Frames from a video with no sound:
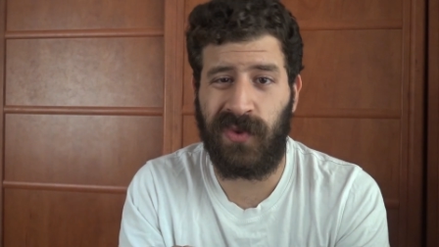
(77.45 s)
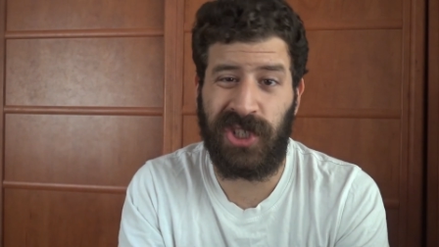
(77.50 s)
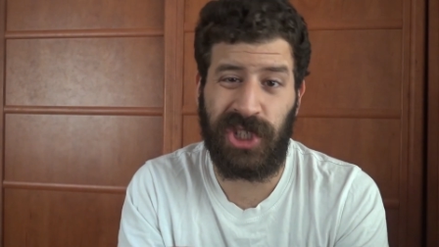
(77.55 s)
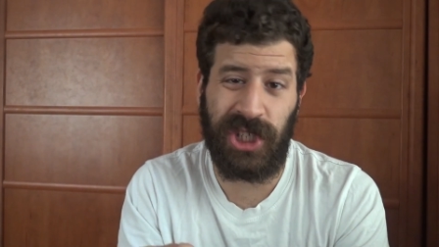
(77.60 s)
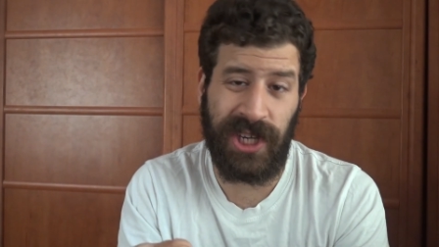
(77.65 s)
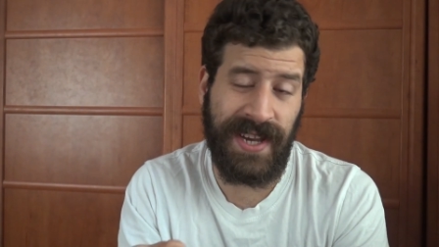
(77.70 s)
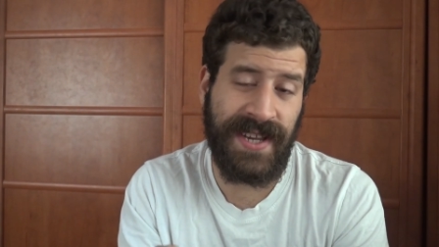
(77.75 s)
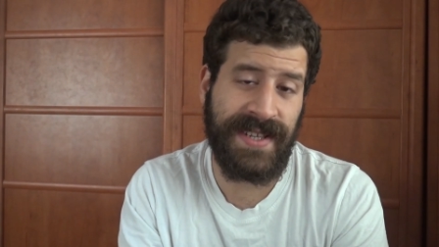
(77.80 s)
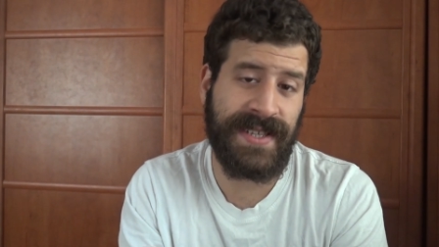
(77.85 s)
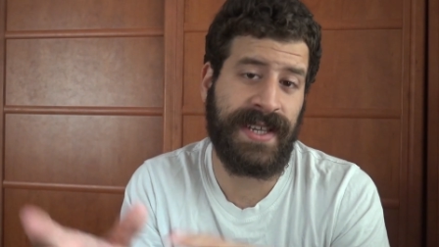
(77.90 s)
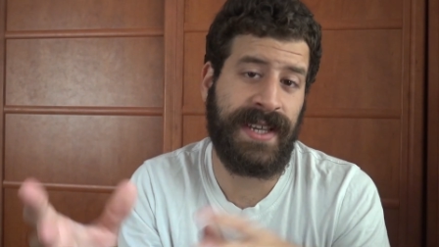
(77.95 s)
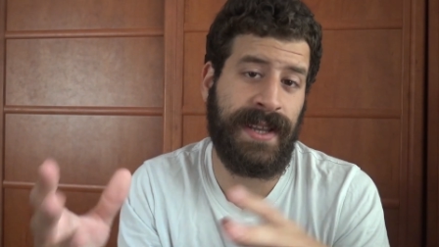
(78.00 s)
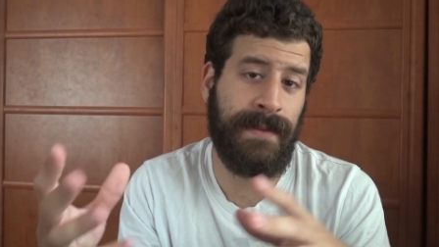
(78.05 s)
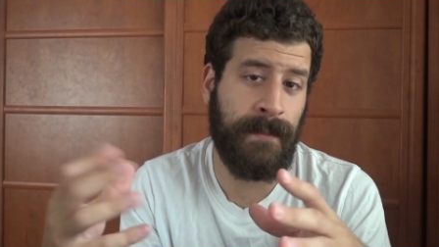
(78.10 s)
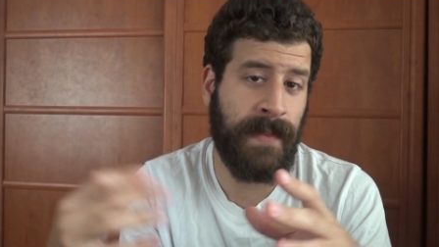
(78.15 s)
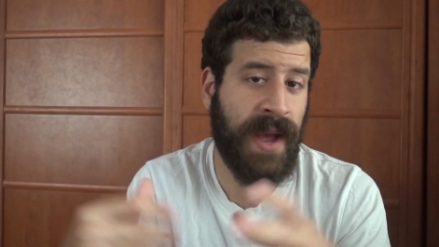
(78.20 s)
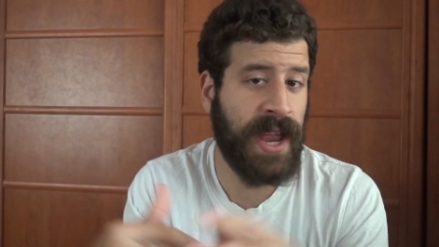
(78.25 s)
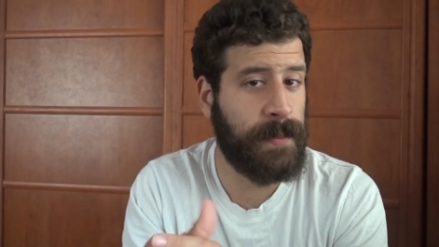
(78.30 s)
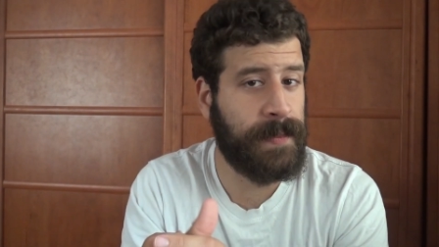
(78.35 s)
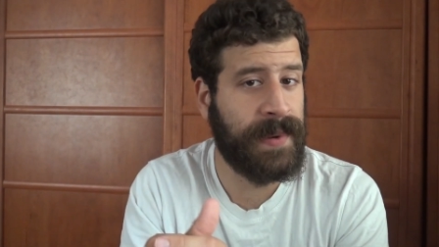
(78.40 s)
which is
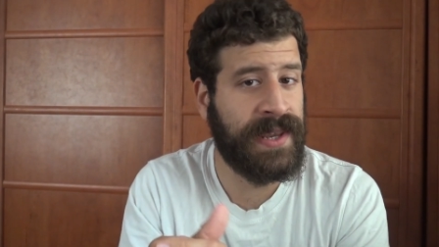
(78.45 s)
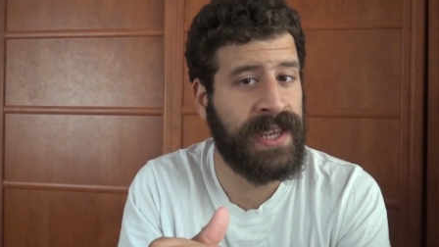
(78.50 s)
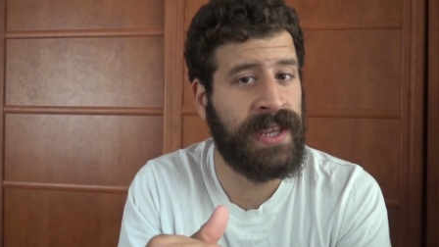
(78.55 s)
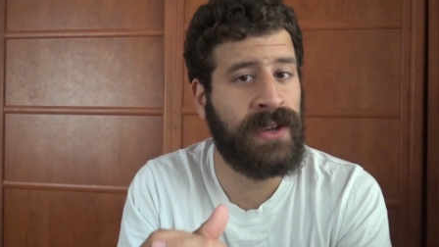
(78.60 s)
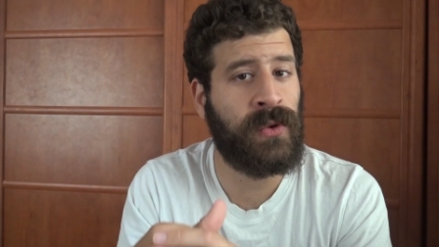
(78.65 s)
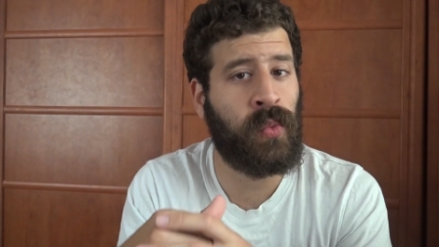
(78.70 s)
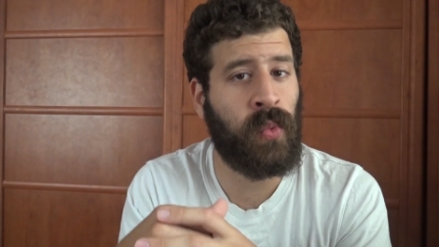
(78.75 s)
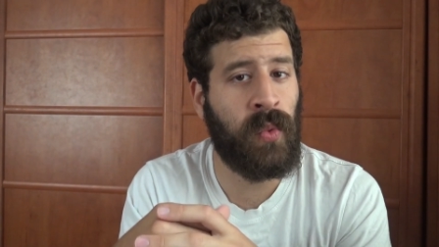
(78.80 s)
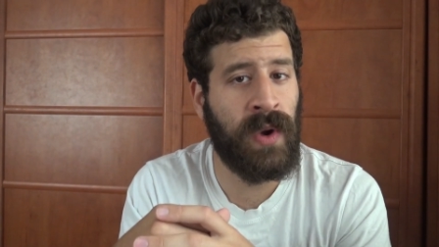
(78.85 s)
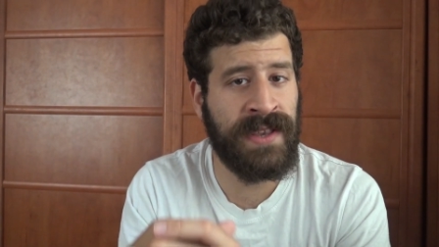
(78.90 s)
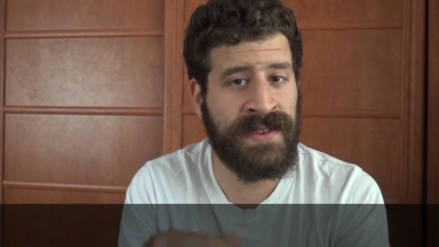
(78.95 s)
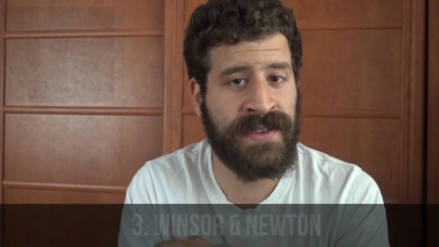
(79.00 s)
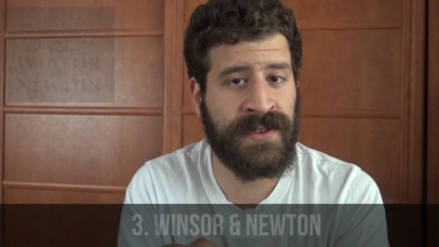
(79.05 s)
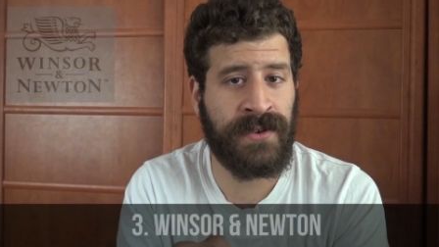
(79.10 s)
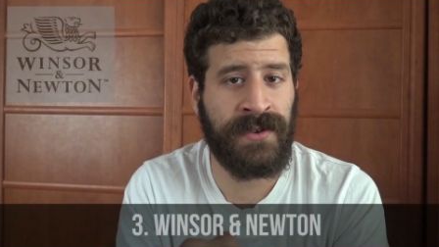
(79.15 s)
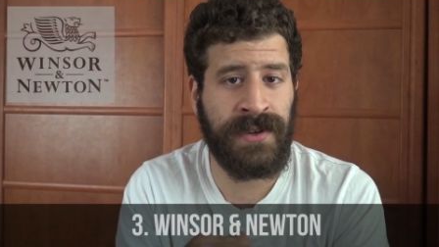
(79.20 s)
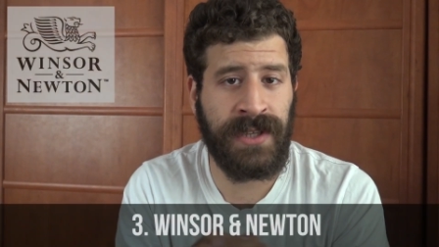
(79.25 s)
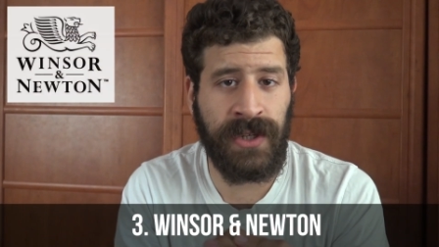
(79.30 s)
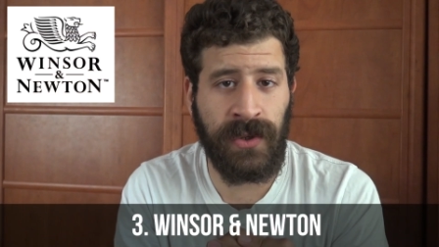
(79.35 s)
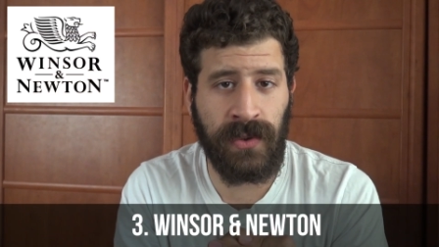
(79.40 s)
in my opinion
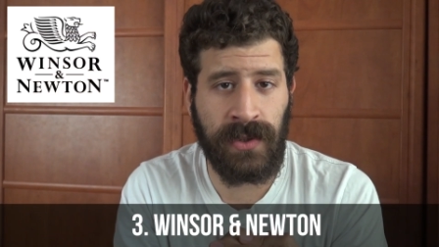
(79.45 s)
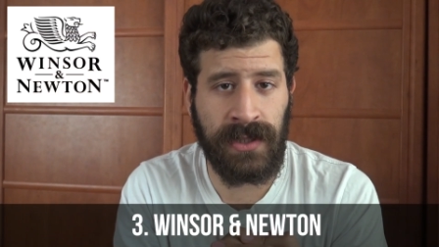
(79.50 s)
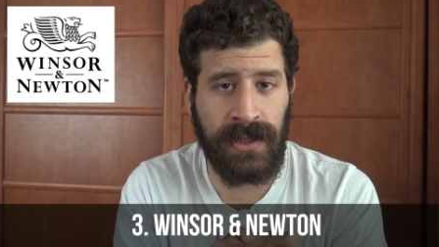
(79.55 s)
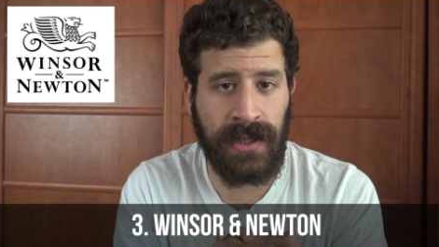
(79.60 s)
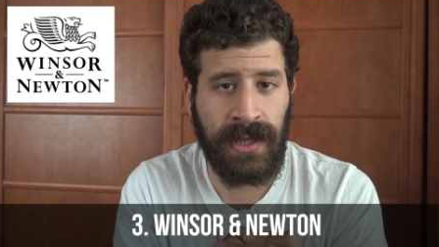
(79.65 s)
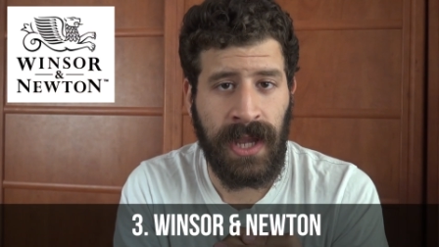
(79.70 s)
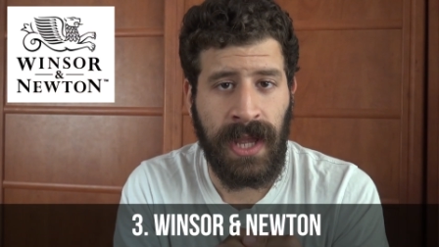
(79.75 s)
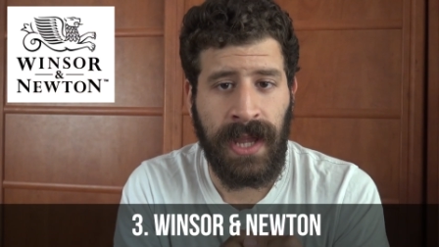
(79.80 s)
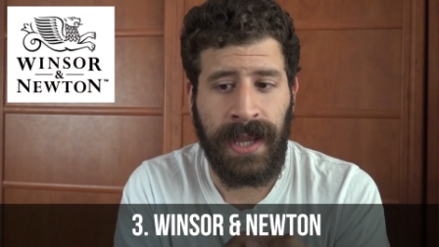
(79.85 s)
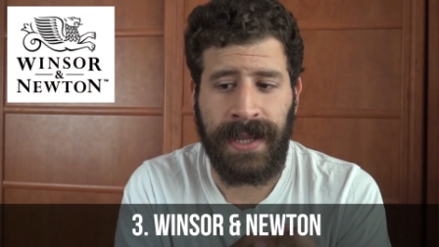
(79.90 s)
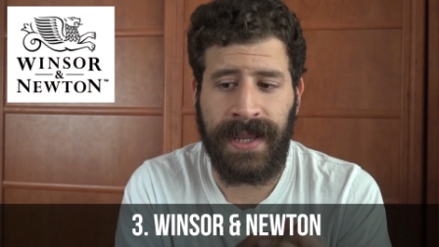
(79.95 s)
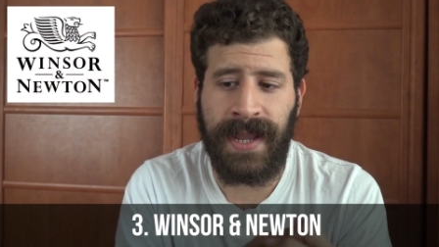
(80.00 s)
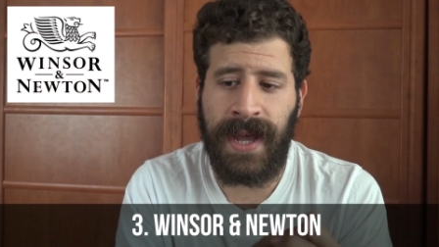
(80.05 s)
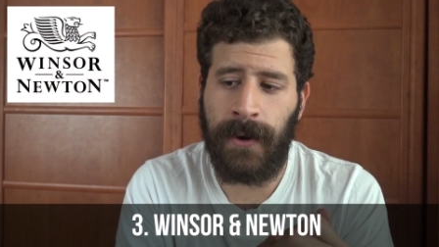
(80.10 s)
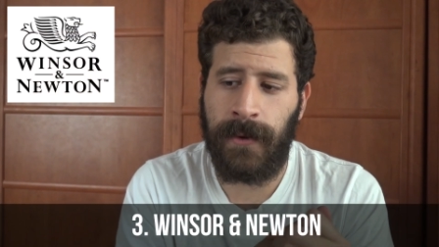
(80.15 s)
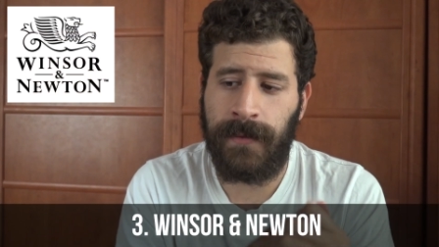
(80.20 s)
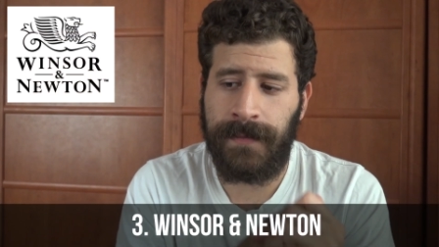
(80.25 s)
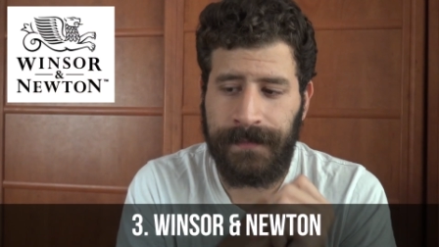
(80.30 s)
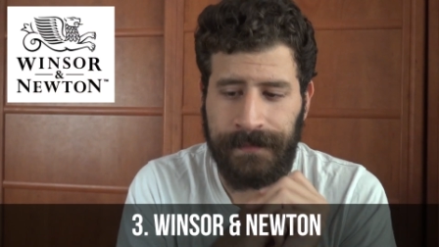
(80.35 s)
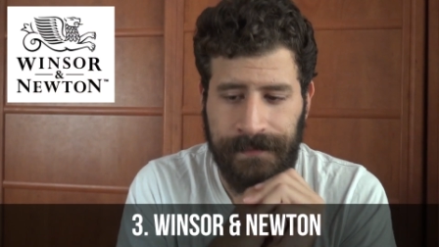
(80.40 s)
Winsor Newton.
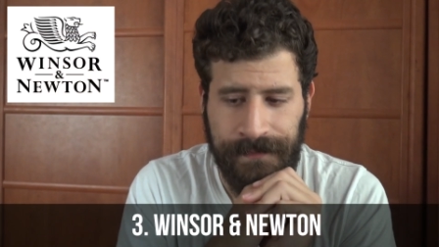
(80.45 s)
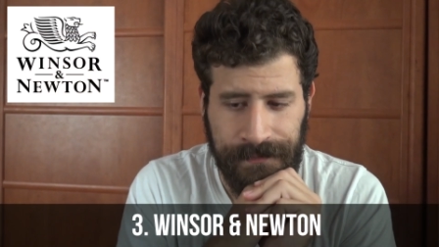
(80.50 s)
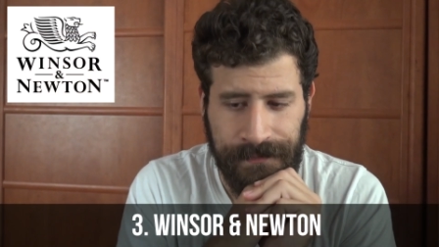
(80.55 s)
Now